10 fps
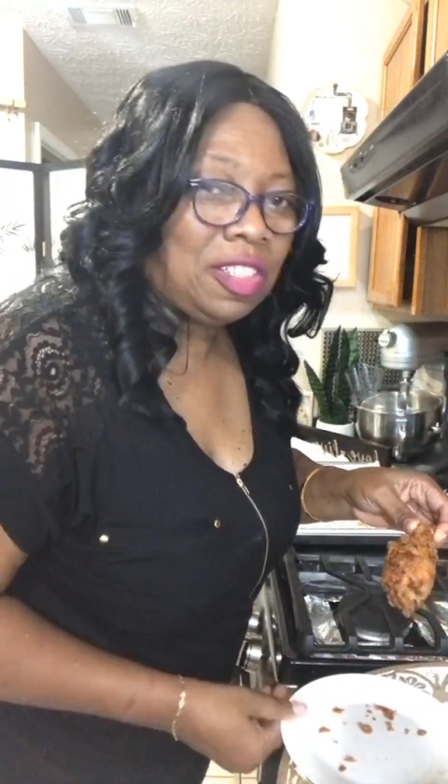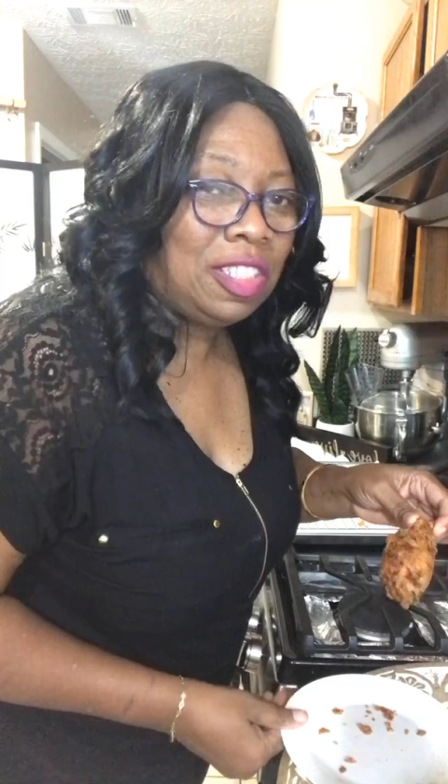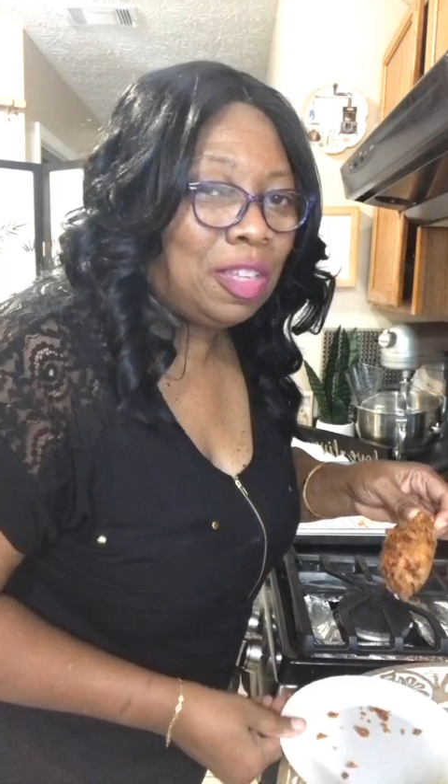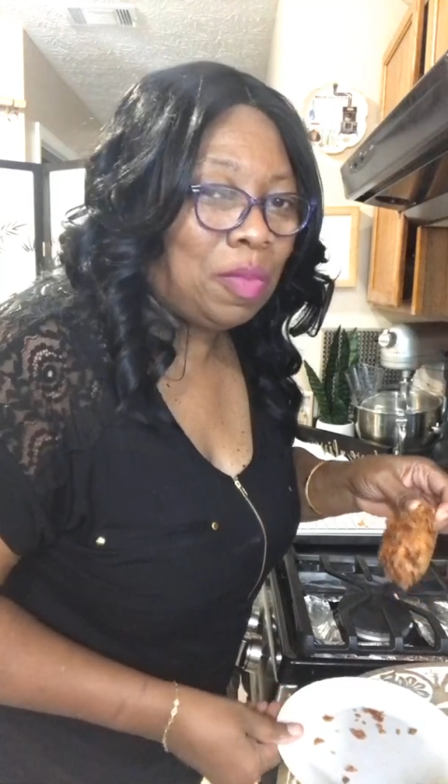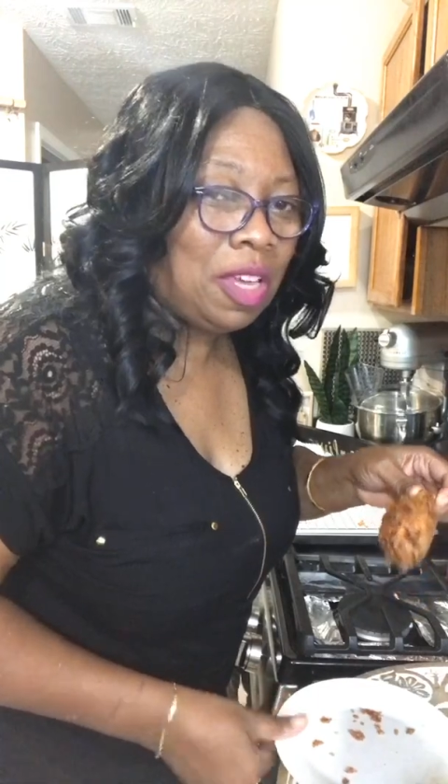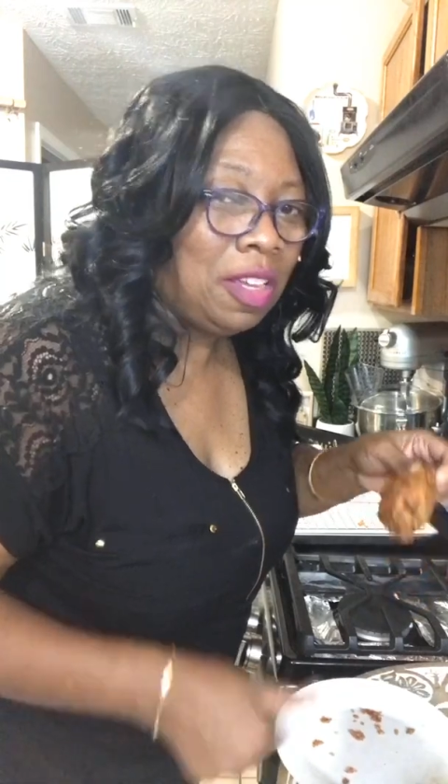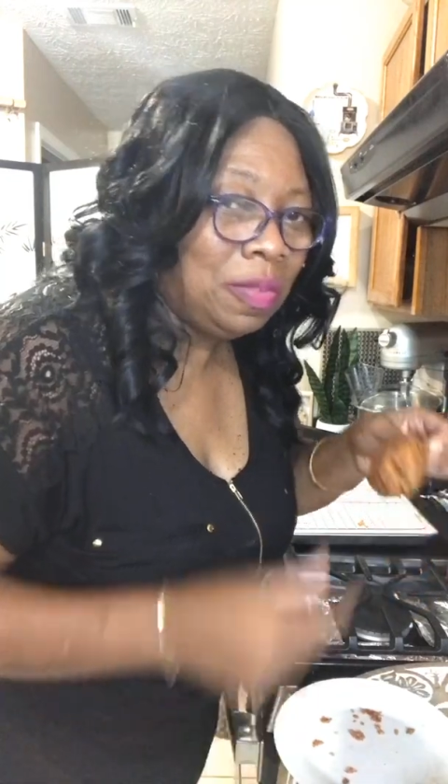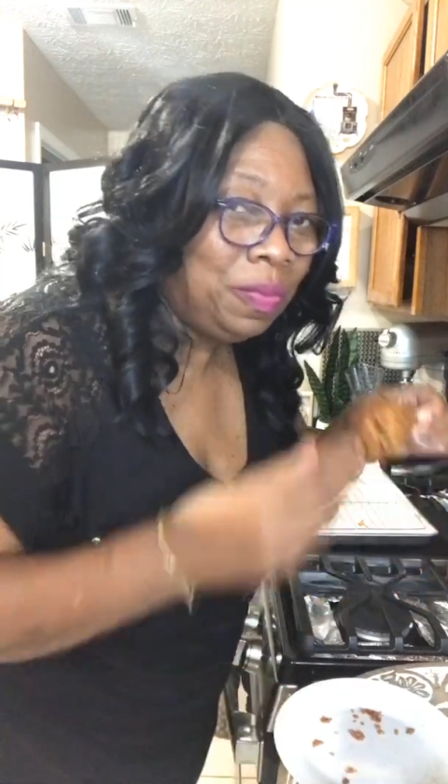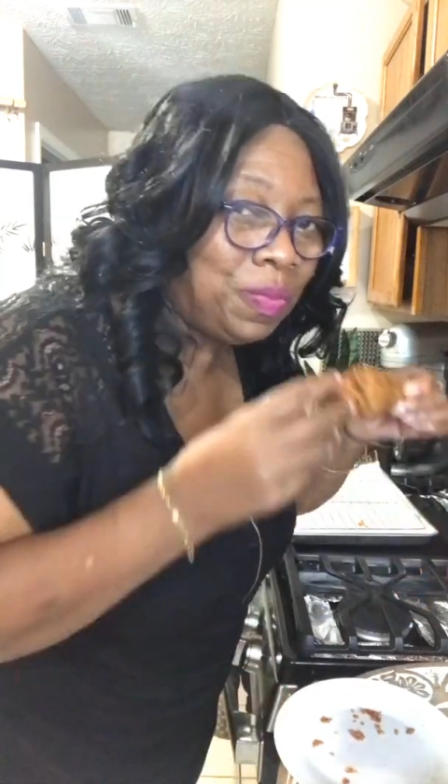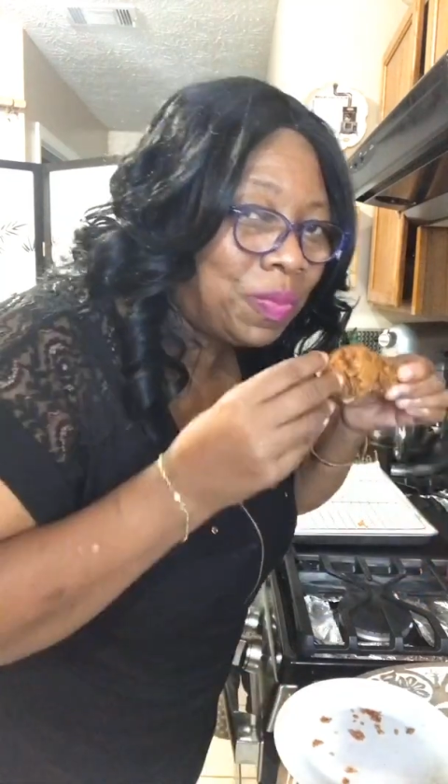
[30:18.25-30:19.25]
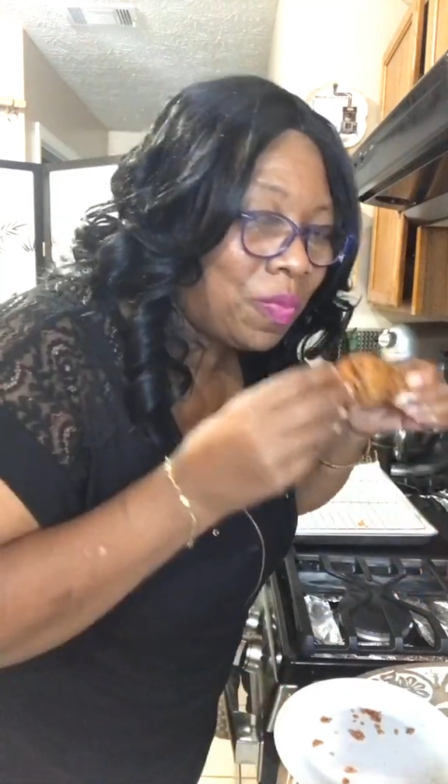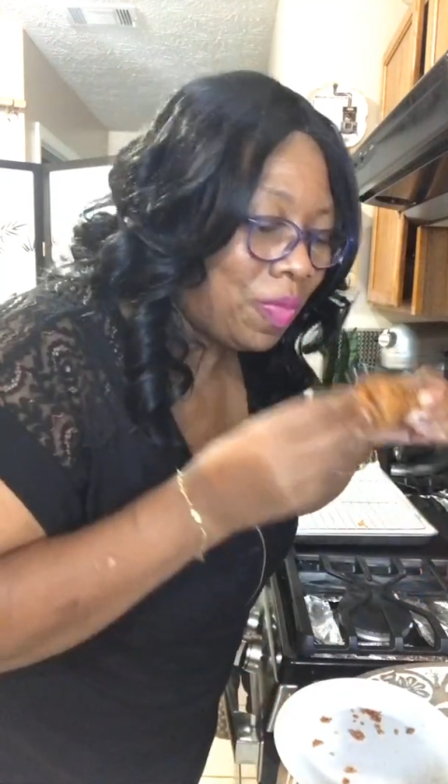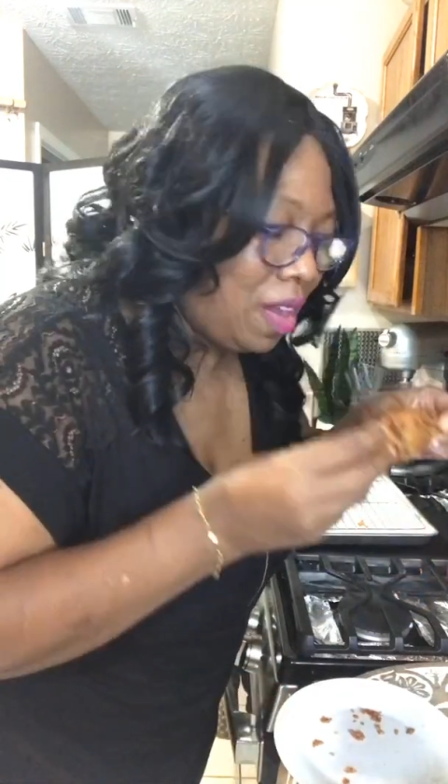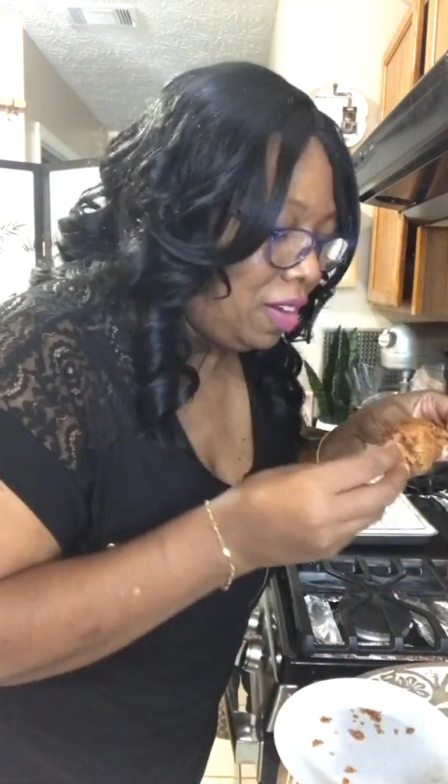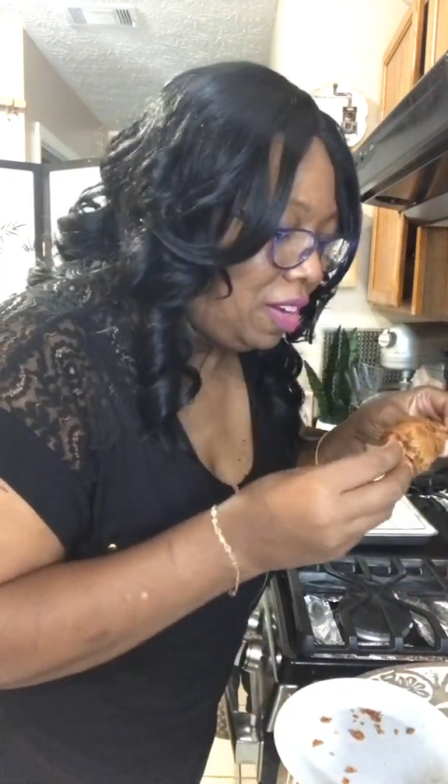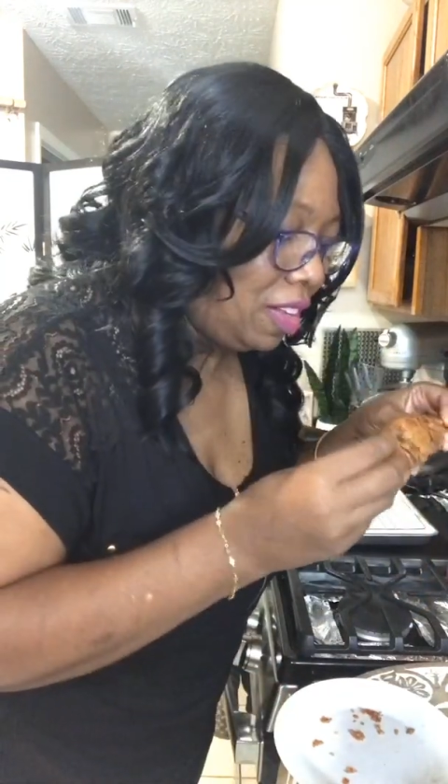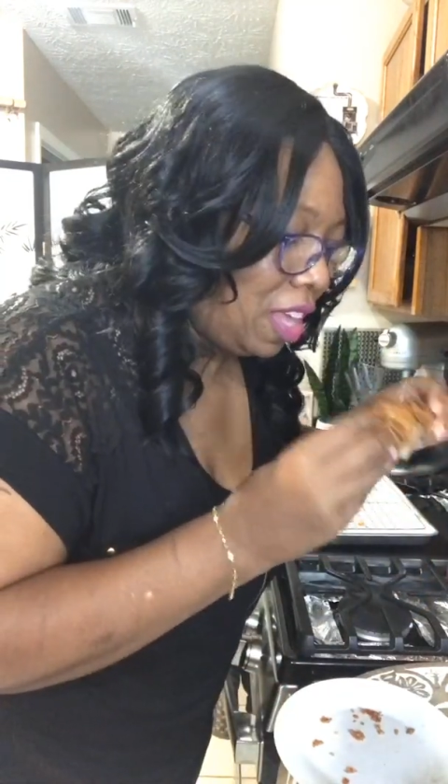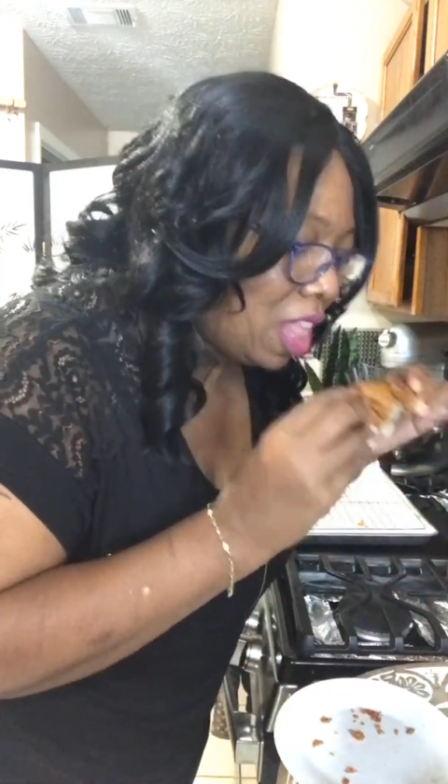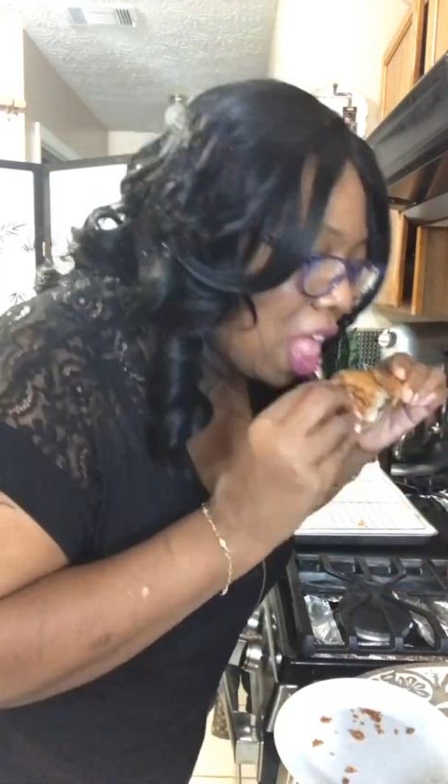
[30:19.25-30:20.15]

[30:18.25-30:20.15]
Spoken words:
see me. Okay.